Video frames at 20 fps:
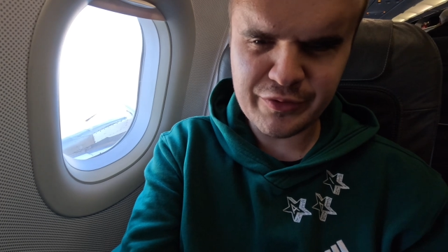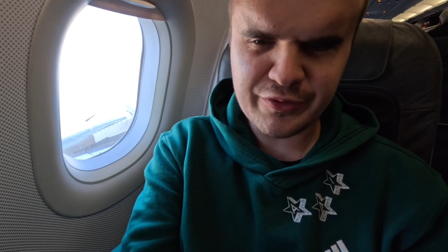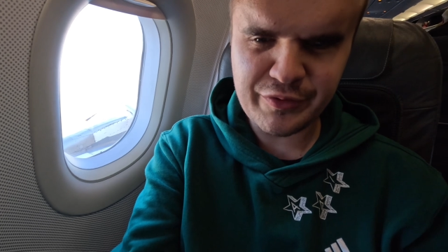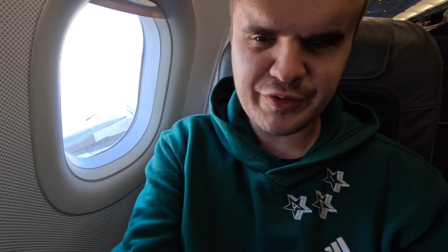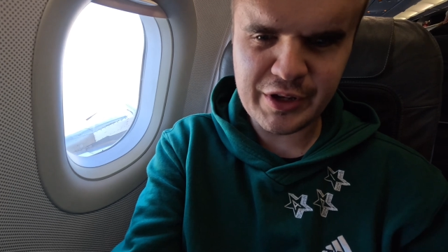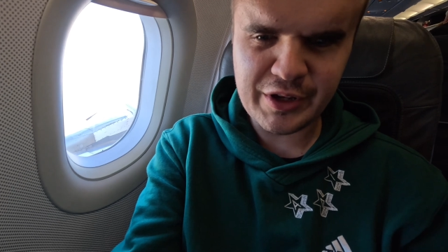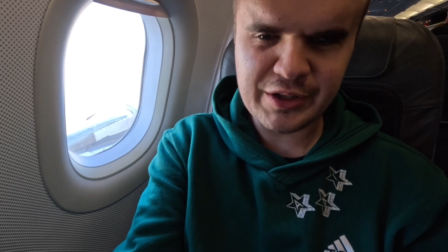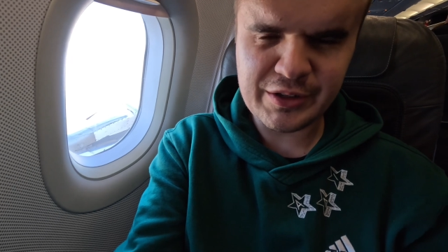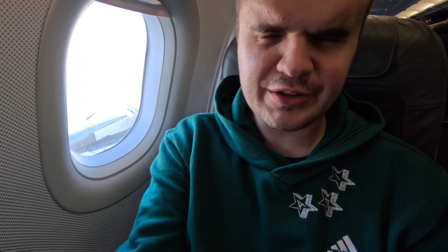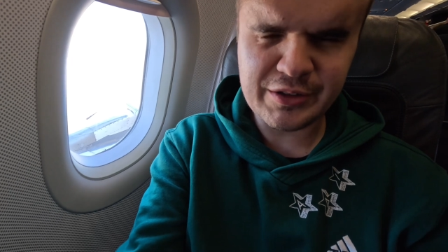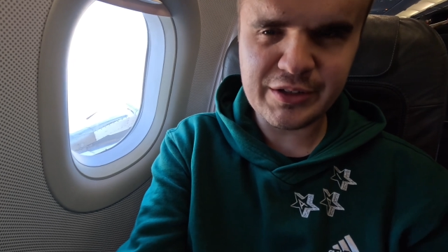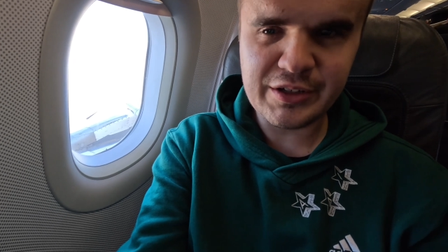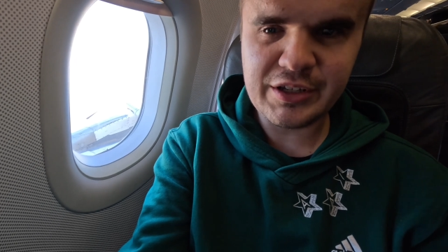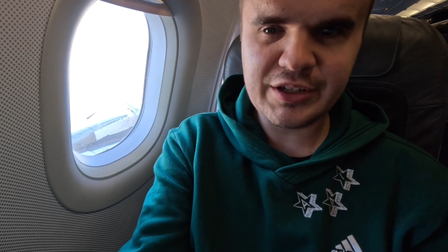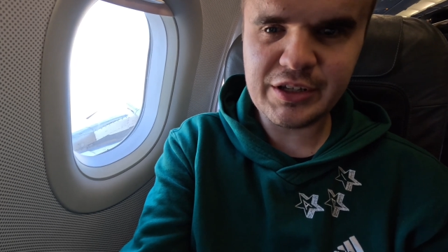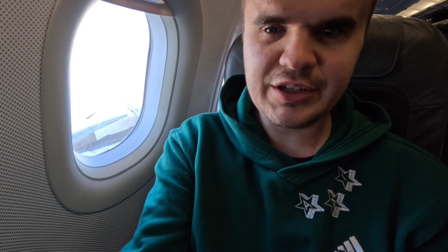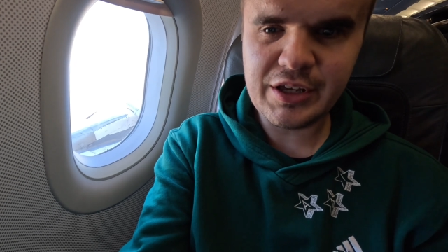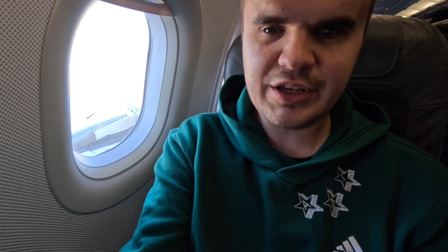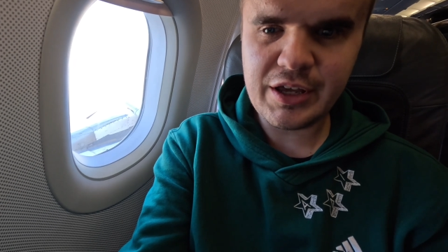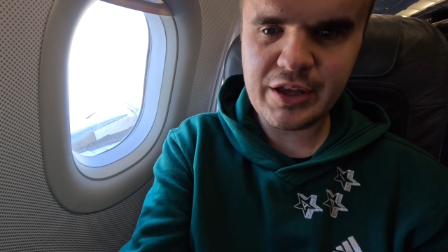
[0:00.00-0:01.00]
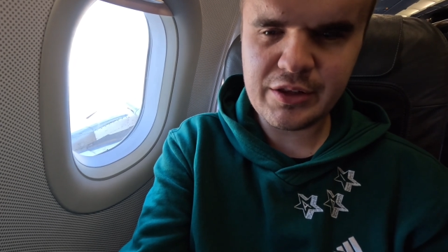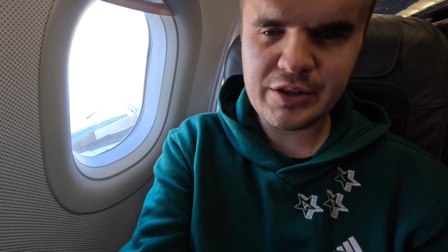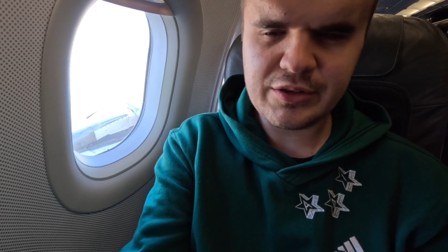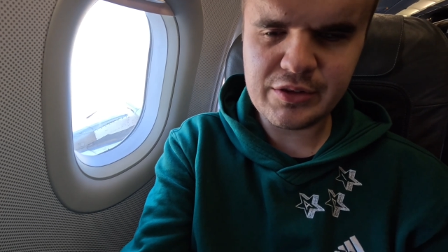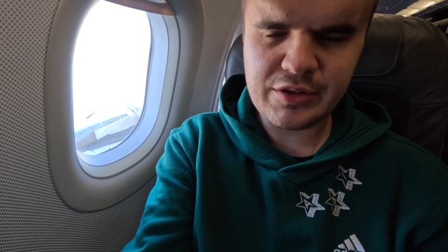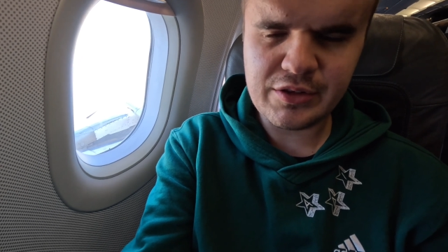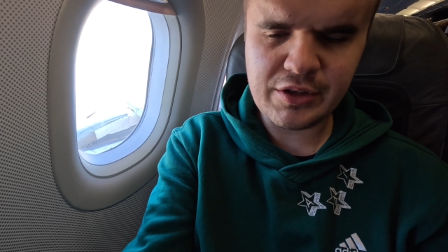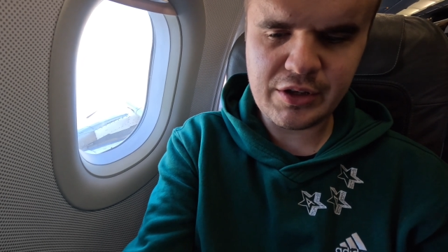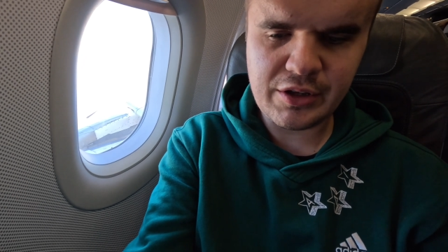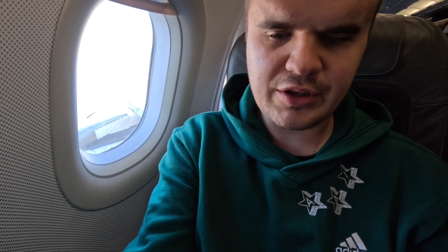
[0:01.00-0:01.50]
finally
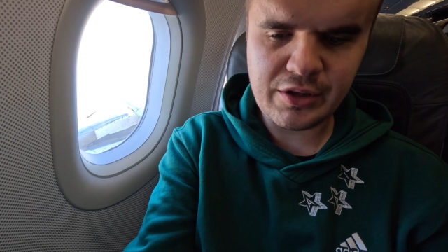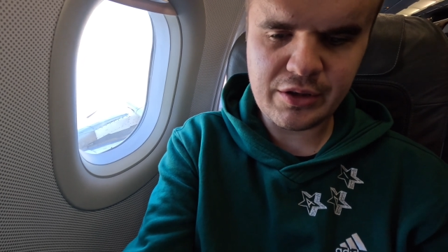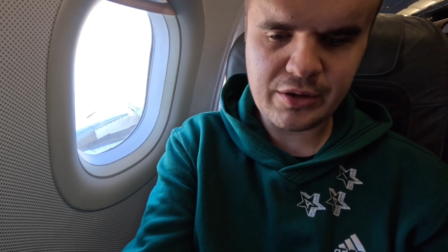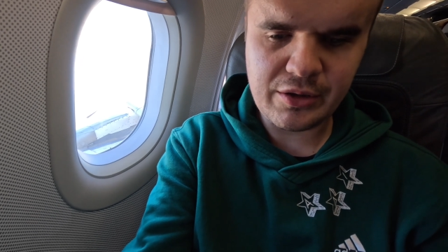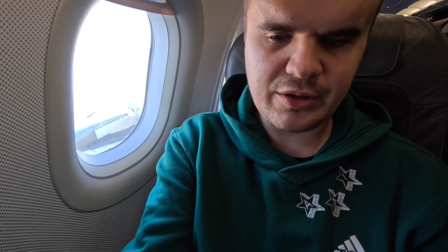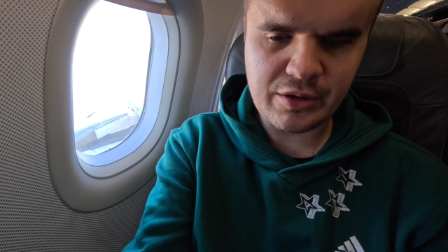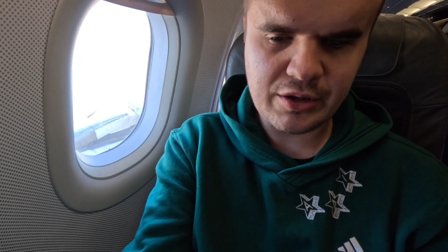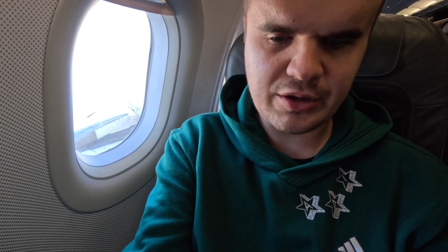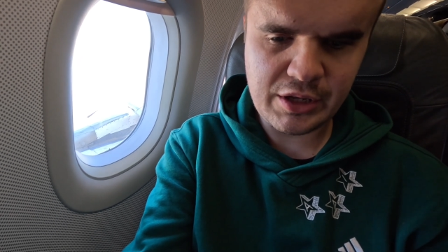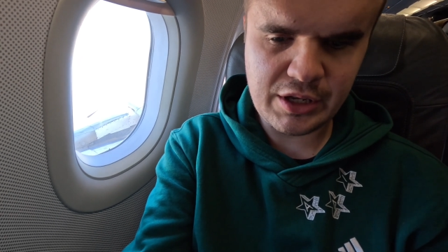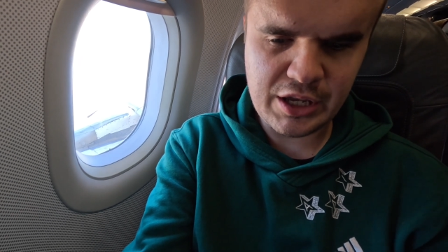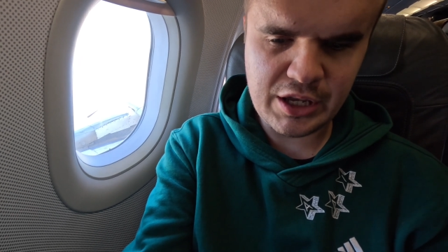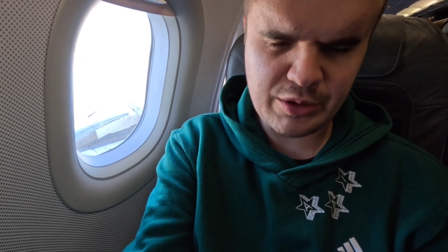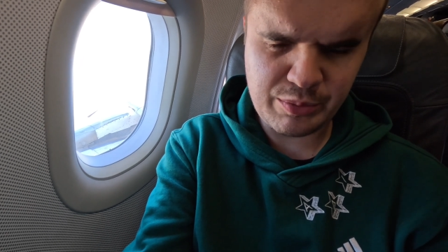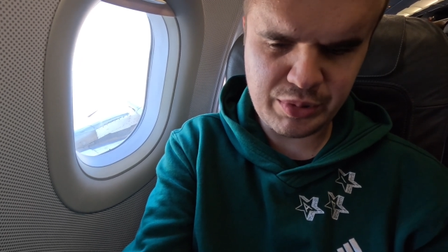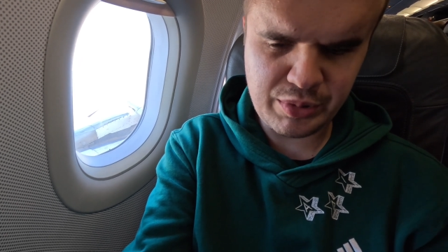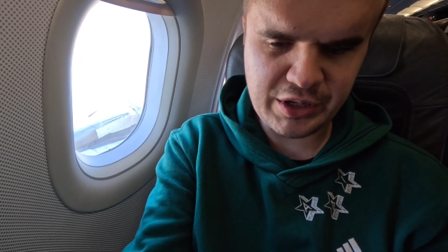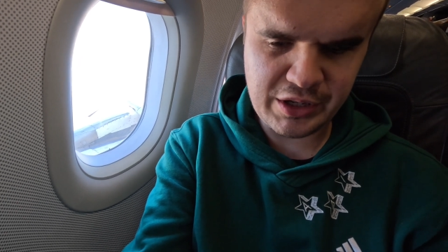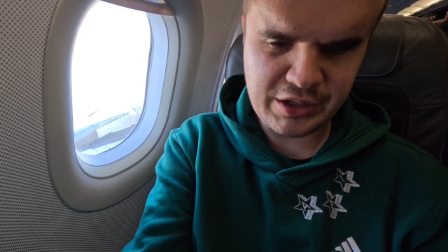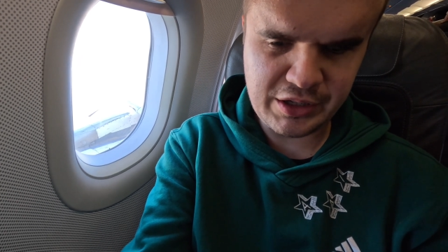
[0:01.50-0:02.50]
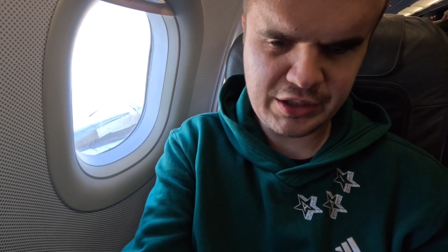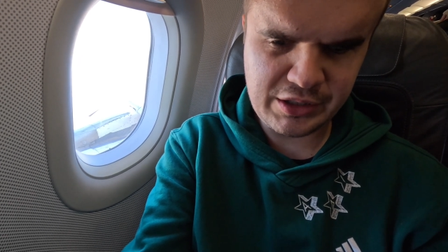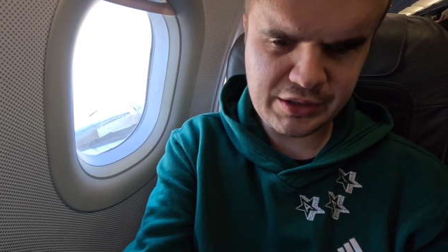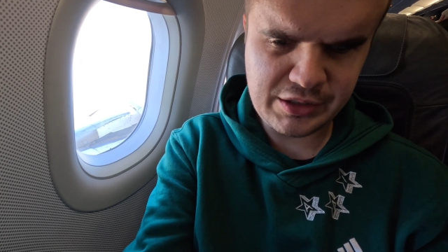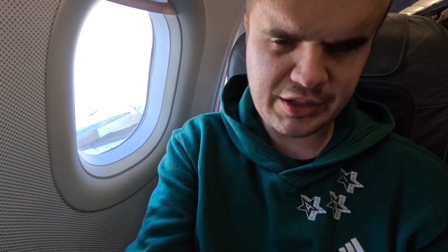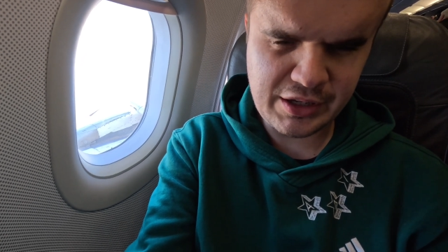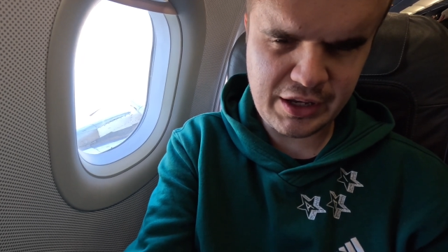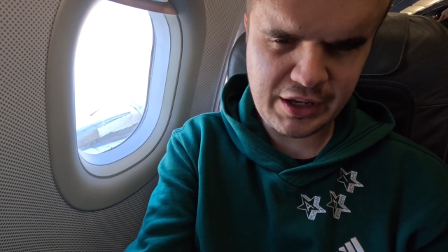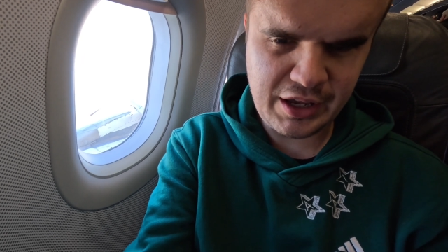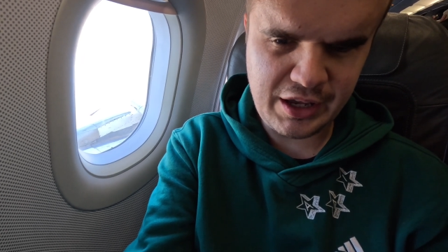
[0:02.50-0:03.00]
at the airplane